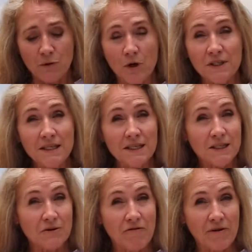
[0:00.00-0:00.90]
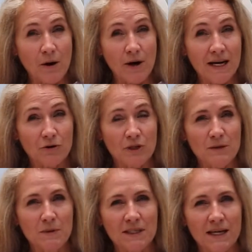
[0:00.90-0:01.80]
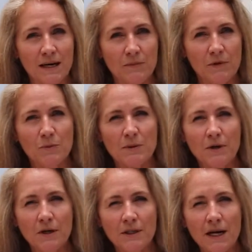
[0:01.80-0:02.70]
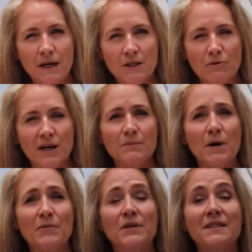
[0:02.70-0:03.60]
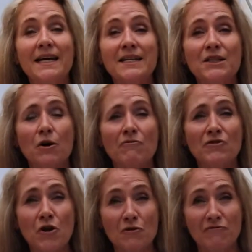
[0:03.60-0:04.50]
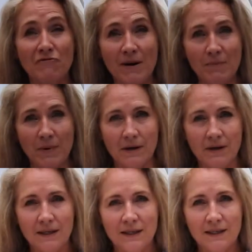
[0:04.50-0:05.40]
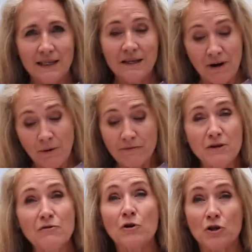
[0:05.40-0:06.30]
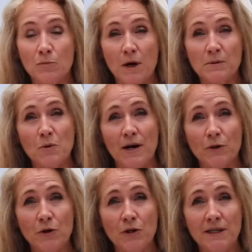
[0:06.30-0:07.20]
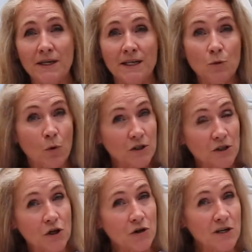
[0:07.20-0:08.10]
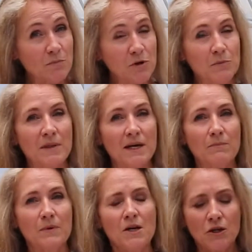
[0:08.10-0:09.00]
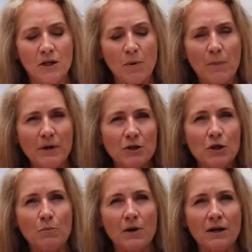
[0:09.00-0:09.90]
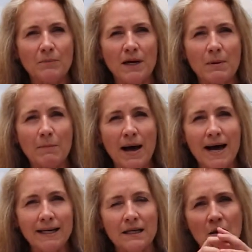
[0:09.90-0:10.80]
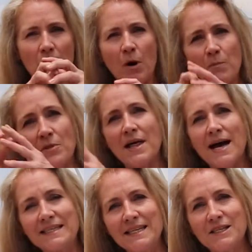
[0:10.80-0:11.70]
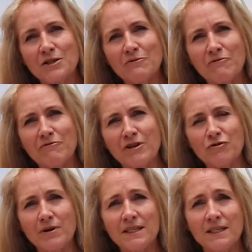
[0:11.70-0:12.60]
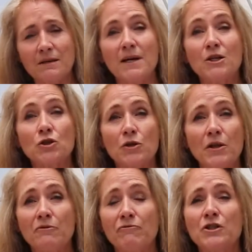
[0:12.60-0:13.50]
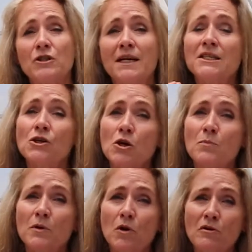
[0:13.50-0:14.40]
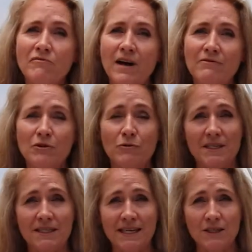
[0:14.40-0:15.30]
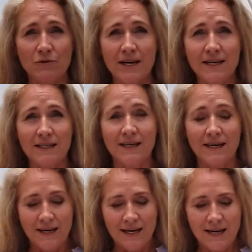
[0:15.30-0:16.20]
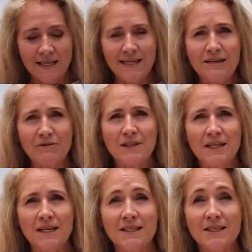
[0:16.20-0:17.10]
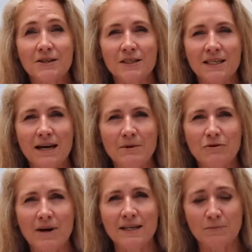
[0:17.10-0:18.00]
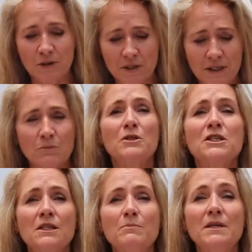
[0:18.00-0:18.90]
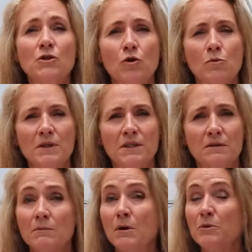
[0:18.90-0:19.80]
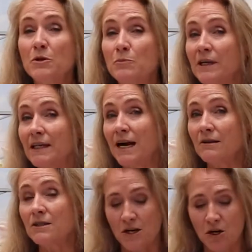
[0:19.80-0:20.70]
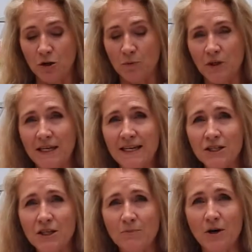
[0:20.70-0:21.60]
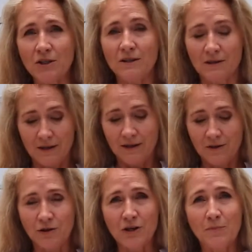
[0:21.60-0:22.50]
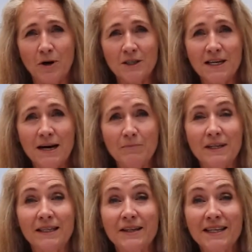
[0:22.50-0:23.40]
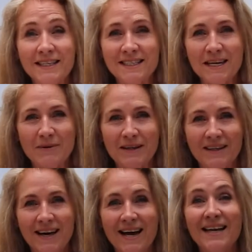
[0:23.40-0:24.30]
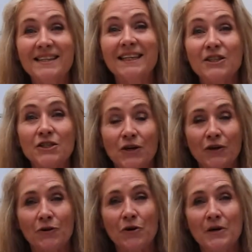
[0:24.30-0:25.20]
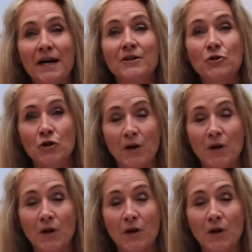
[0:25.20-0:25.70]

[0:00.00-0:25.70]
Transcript: you're wanting this to flower at Christmas time, you must plant it out around about the 10th of November. If, however, you've got your bulbs quite early and you want it to only bloom then, you're going to pop it into a brown paper bag, pop that into the refrigerator, make sure that the fridge doesn't go below 5 degrees centigrade, and leave it there until the time is right, because it will still be dormant. The moment you bring it out, you put it into the pot, you're going to pot it up, it'll think it's summer, and then it'll start growing and you should